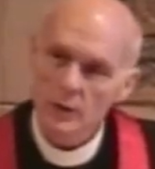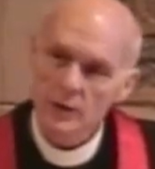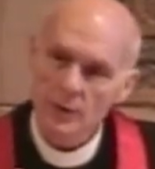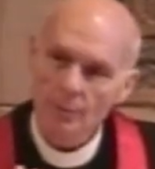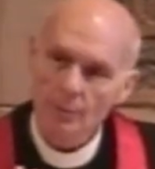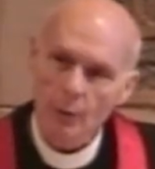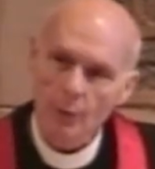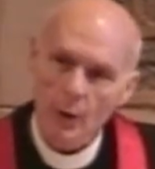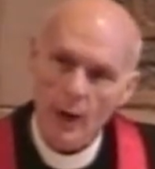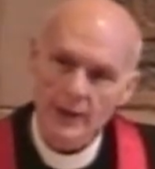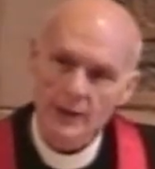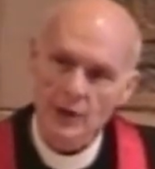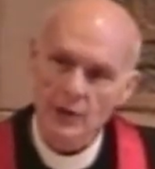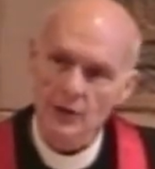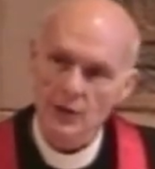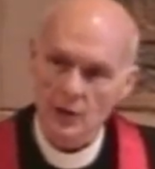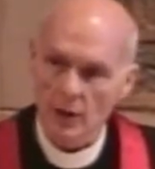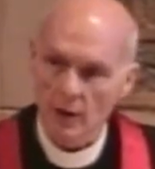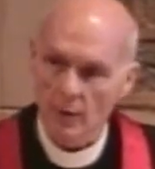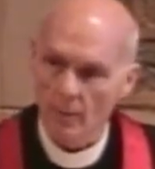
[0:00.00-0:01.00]
was a
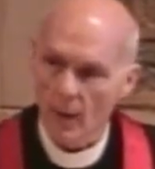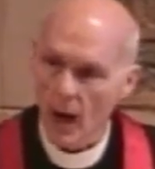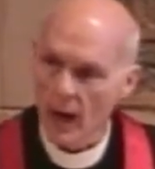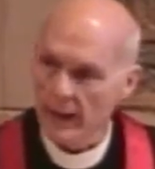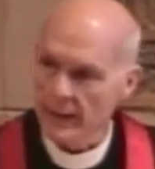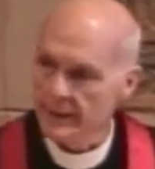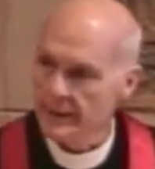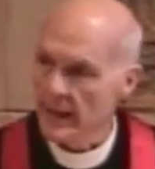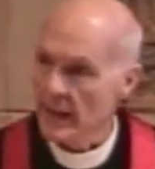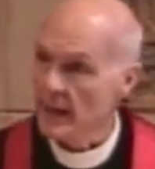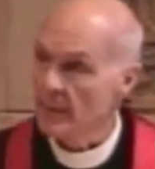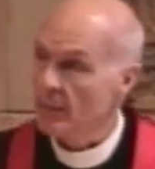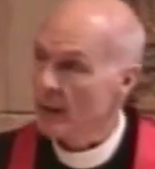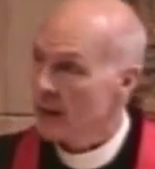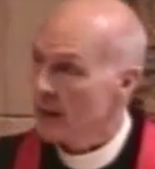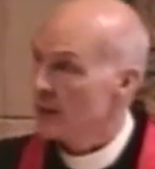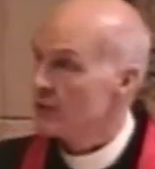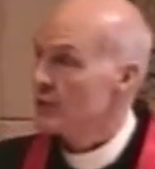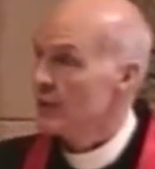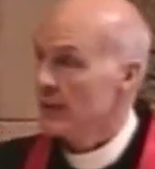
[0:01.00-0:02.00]
precious commodity
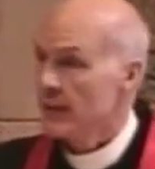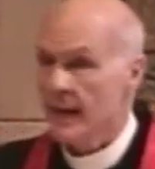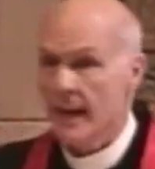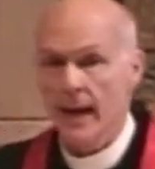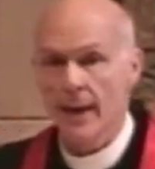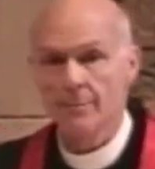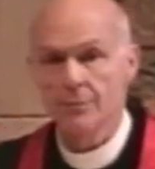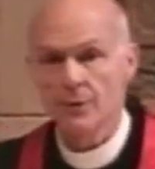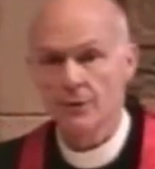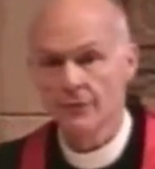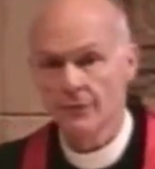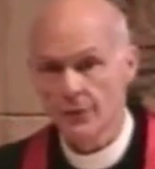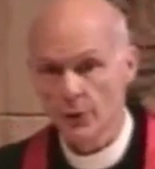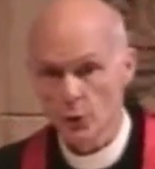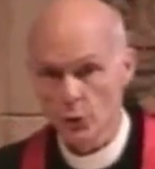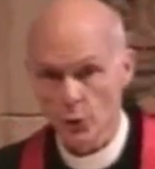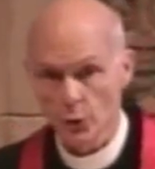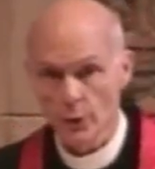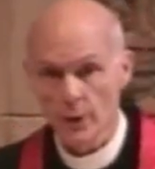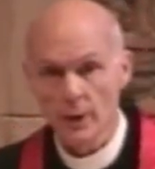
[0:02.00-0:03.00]
because it kept
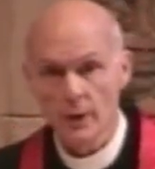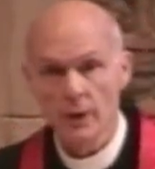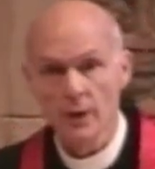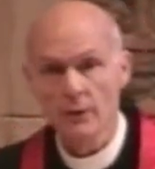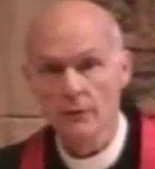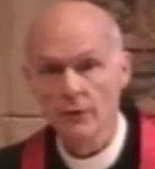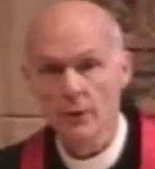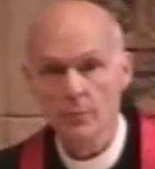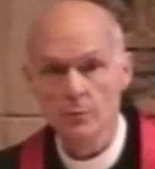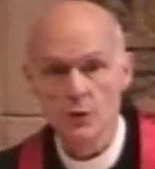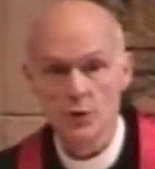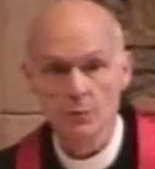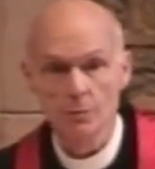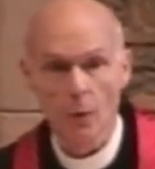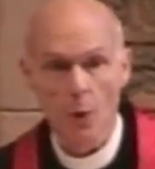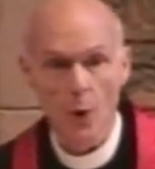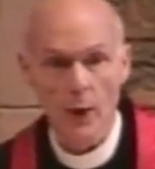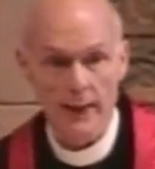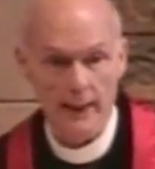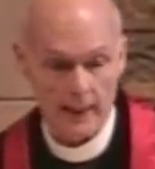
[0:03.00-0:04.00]
food from
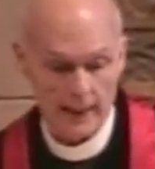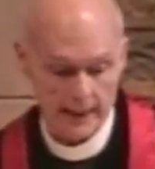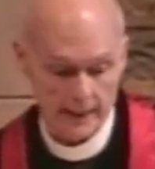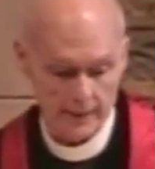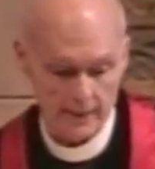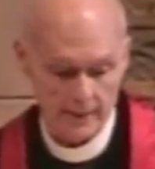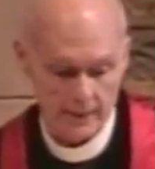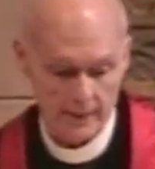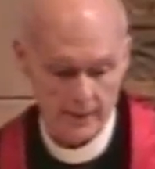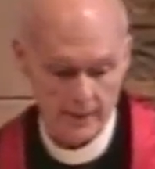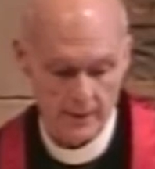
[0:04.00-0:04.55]
spoiling.